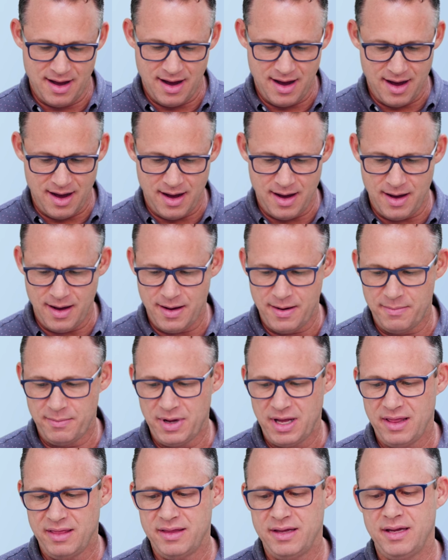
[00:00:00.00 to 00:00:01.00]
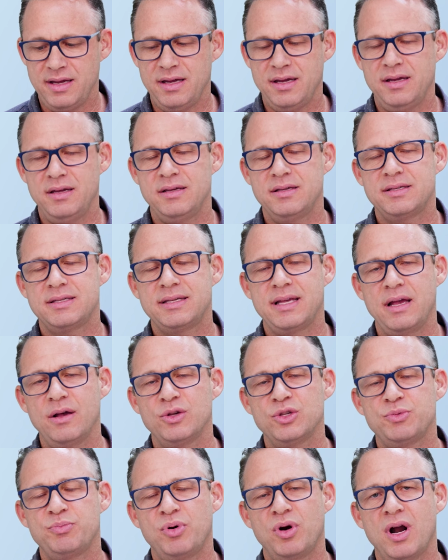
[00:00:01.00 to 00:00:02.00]
The
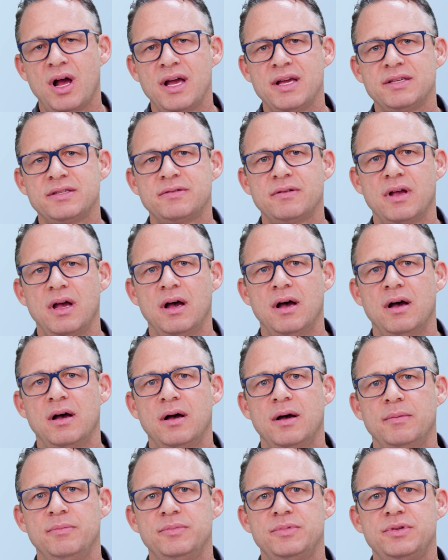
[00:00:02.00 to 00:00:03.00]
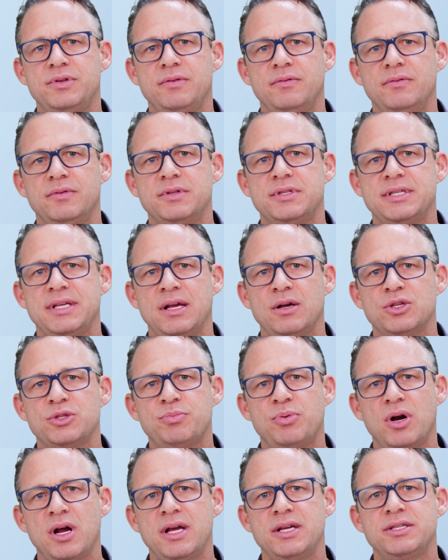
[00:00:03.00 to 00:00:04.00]
sales price
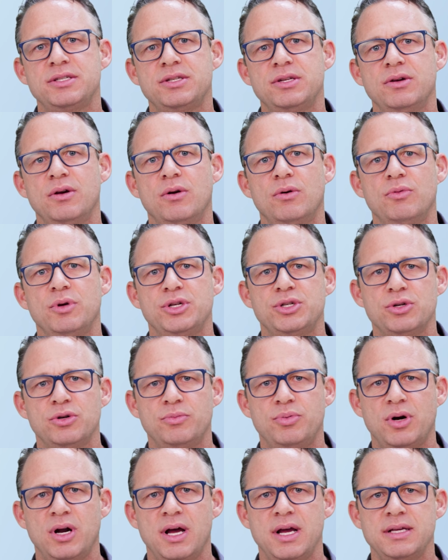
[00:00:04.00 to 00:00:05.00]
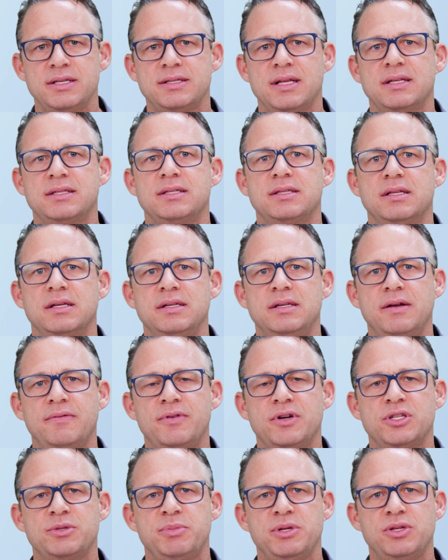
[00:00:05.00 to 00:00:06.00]
to original price, that's the
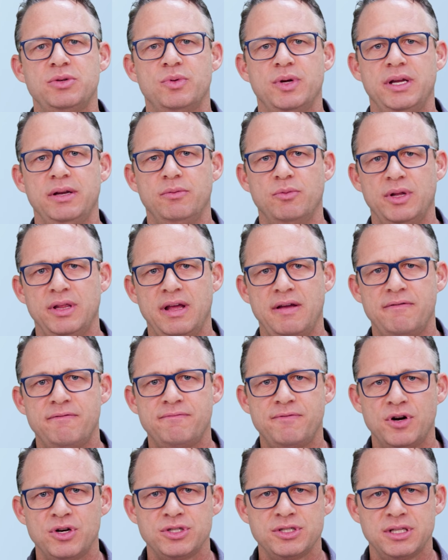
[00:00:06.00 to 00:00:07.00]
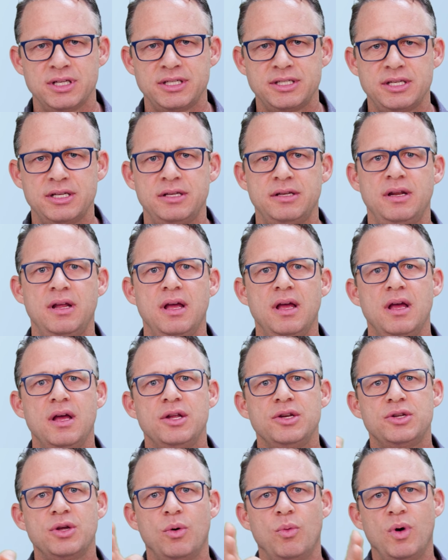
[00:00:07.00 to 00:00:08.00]
difference between when they first listed
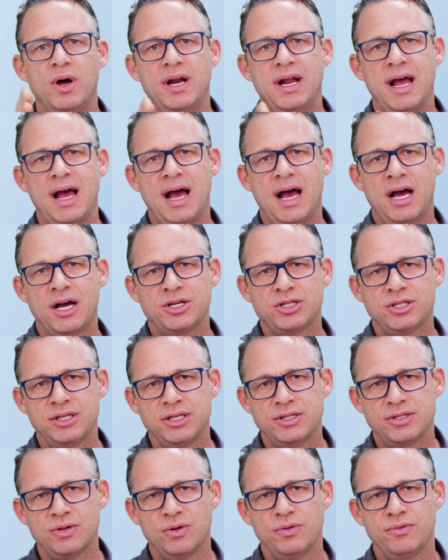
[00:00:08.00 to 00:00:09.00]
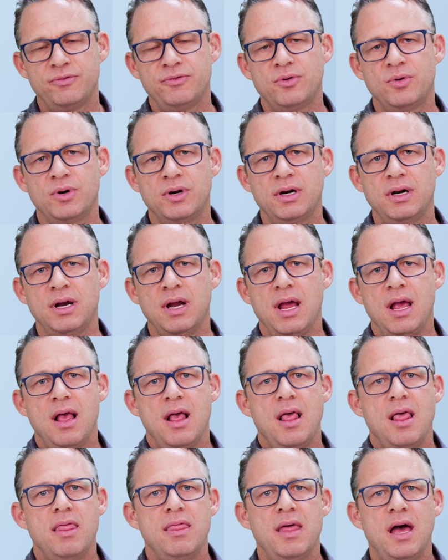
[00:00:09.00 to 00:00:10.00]
to what it actually sold for.
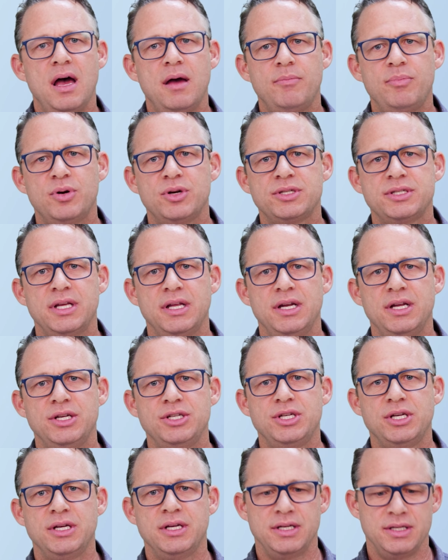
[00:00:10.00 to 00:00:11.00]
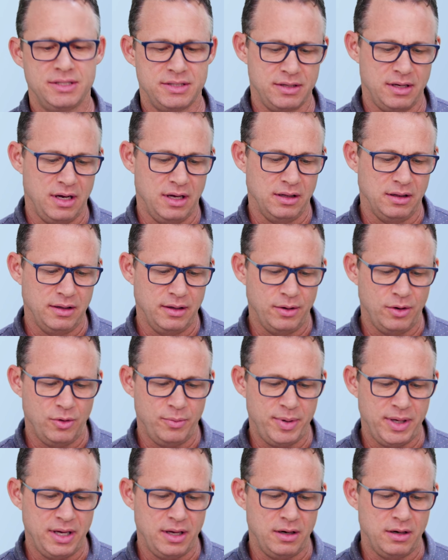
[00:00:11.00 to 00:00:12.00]
That percentage is a little
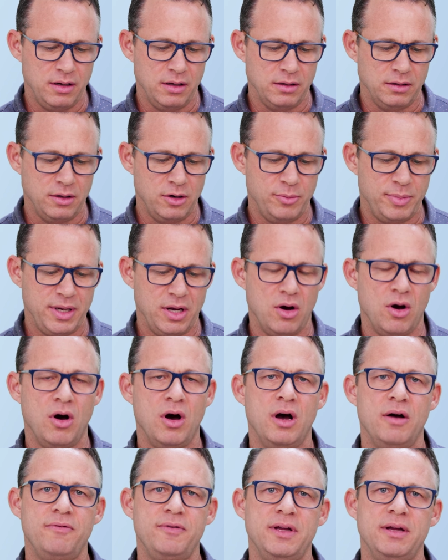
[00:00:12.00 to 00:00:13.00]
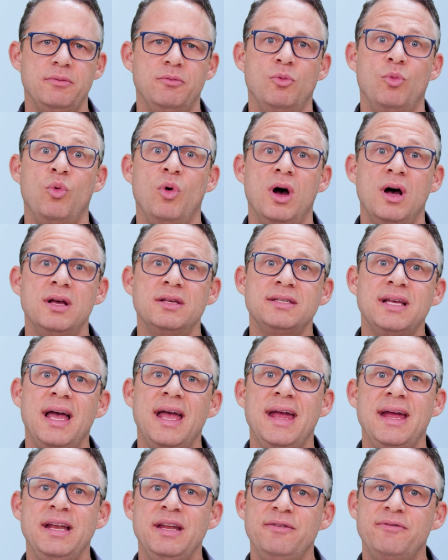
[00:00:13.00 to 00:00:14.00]
bit off. It was at
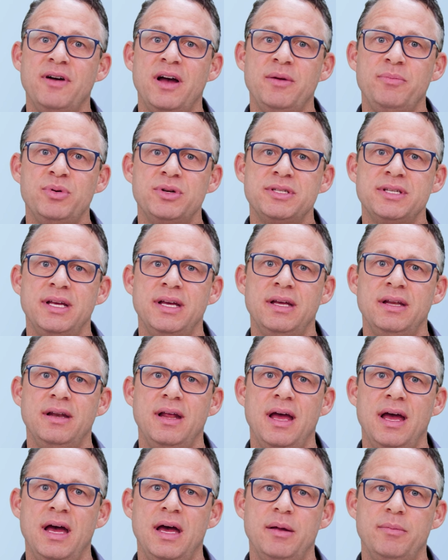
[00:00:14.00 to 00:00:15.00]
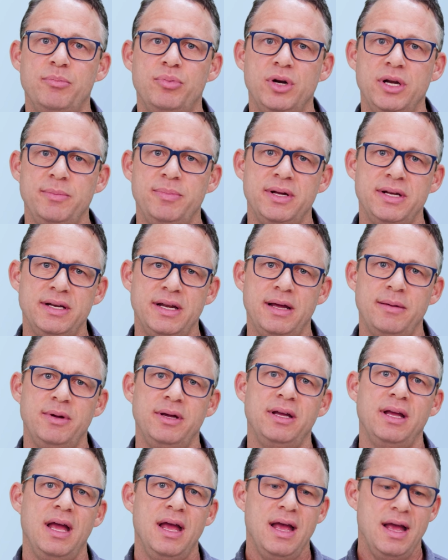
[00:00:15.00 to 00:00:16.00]
85% at
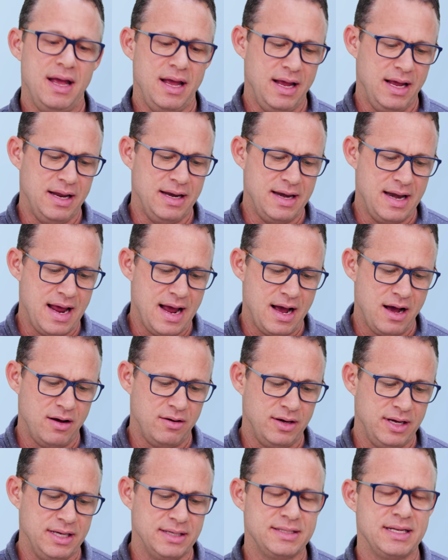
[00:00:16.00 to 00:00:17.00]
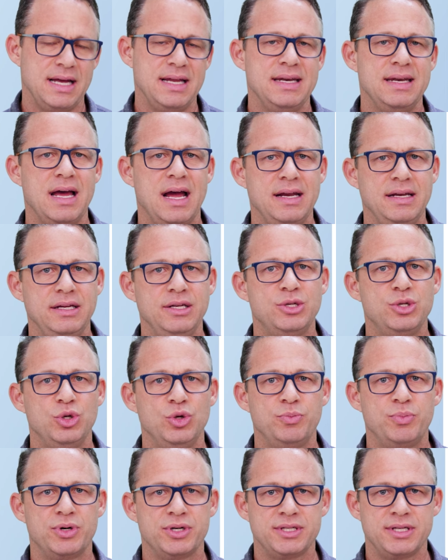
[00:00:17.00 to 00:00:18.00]
pre-pandemic, and now it's at
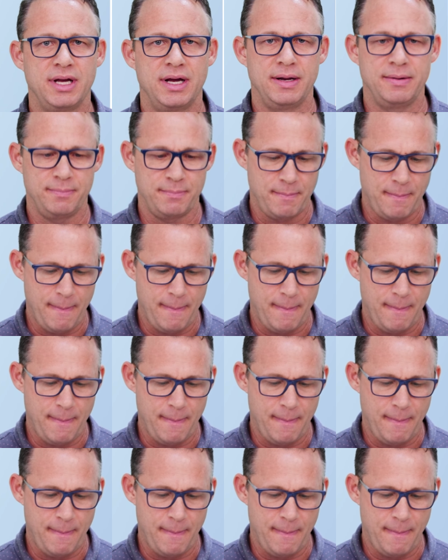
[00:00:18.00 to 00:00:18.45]
92%.